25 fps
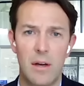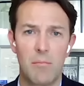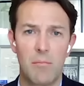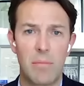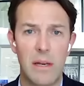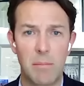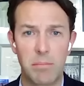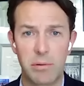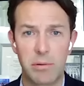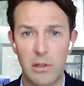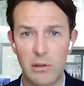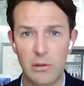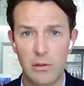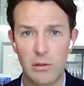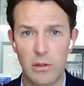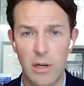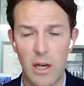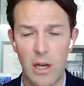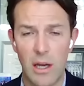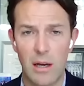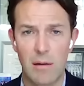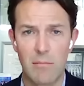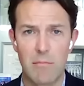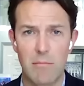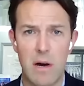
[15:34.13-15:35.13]
People are
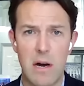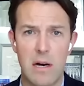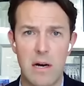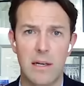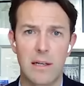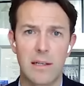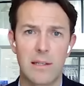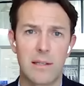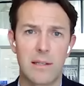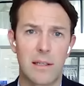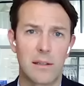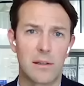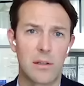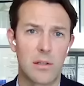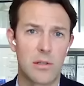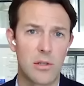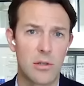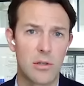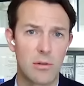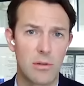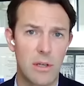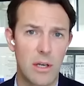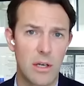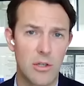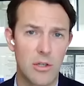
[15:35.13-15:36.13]
looking at markets like the
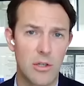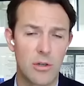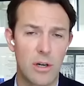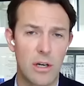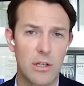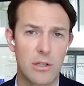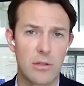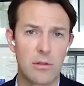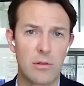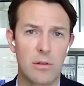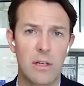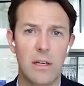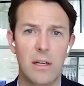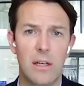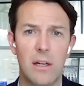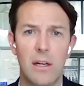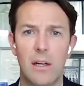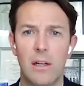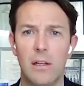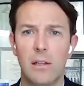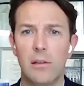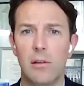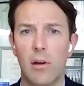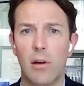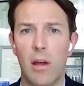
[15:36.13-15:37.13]
two-year treasury,
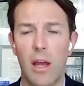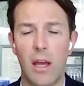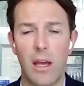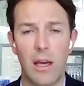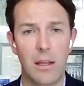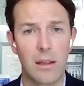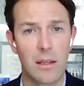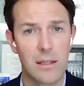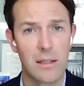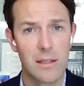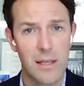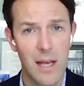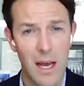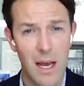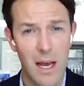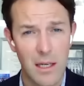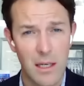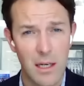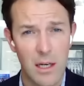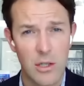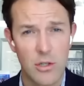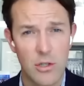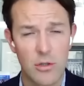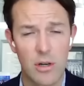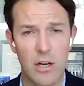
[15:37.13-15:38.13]
looking at the
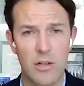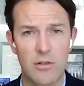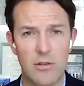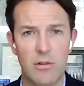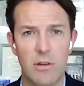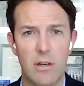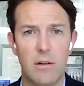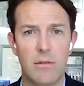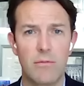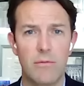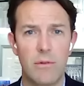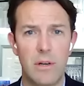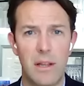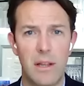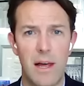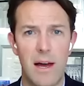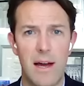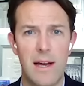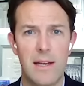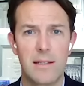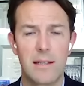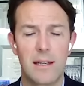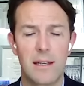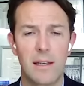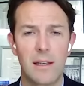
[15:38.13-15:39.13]
10-year treasury, and
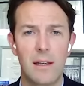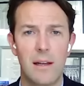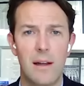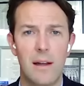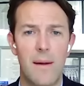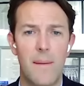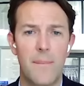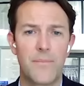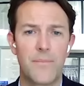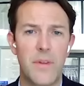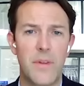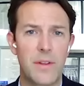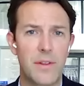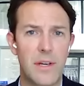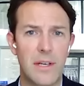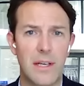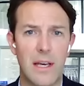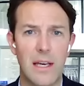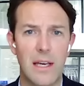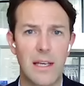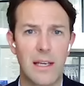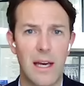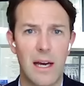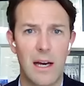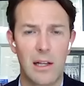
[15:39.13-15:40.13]
realizing that they
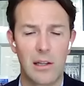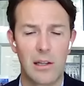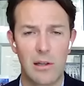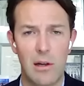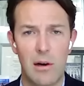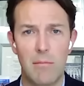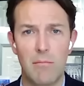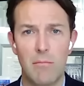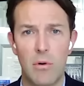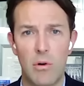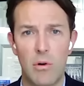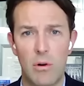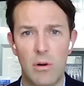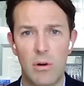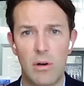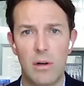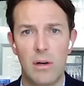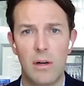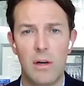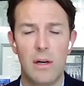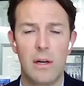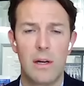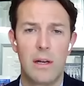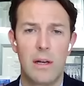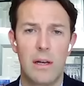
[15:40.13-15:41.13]
can get a lot
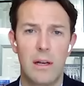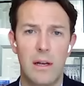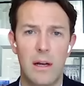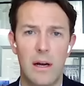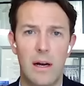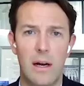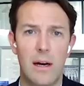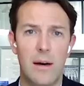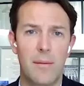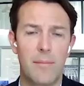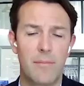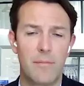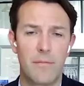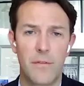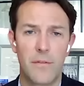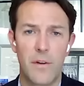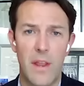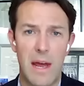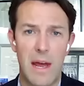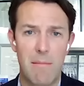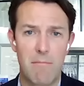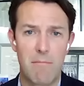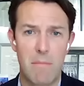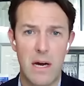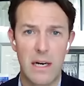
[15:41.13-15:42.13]
more for
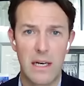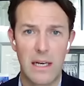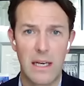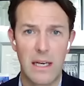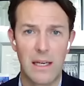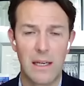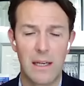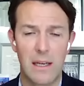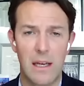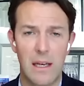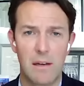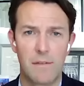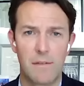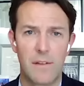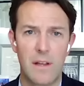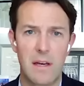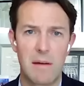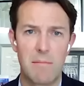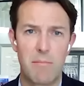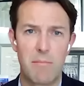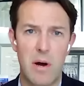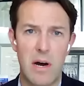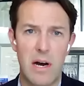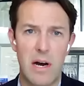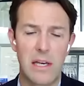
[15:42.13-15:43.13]
their money if they
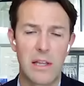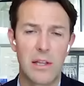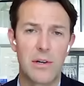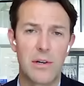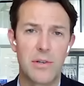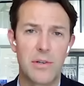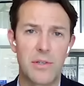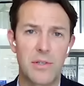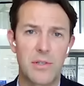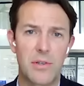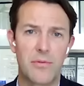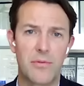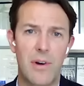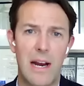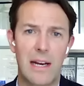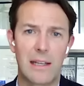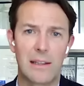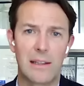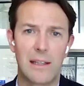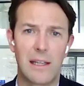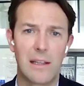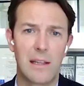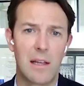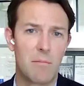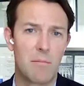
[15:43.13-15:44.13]
buy those
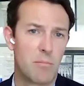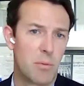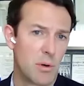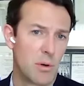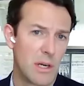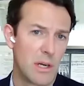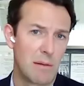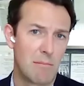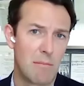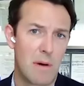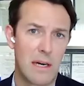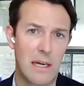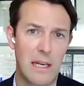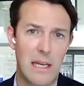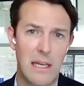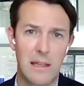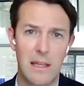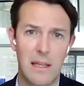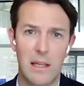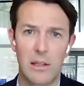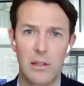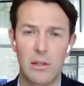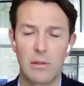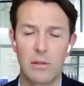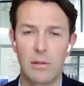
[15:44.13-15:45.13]
directly than putting money in
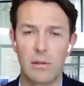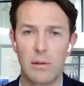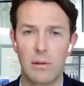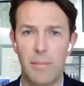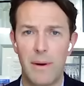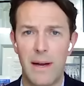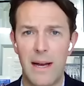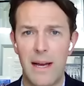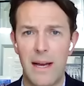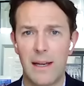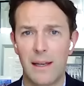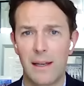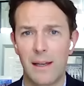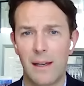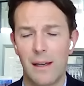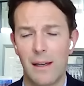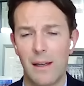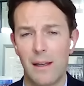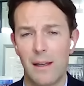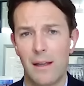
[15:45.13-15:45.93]
their local bank.